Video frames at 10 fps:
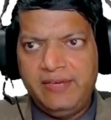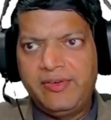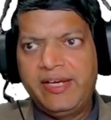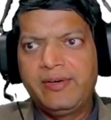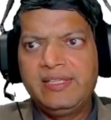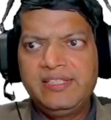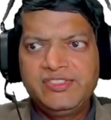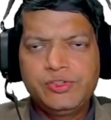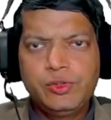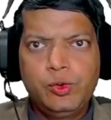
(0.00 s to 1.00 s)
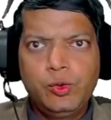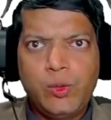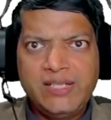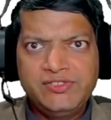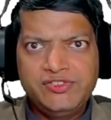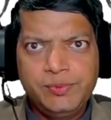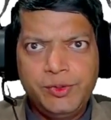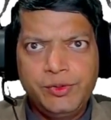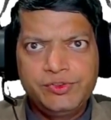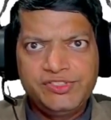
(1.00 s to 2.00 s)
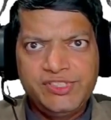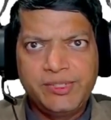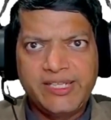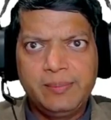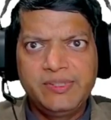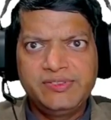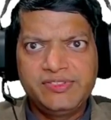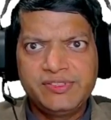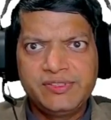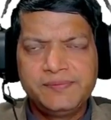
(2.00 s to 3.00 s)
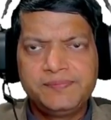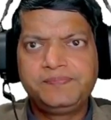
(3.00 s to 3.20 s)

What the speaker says: if I run this code once more, see what happens.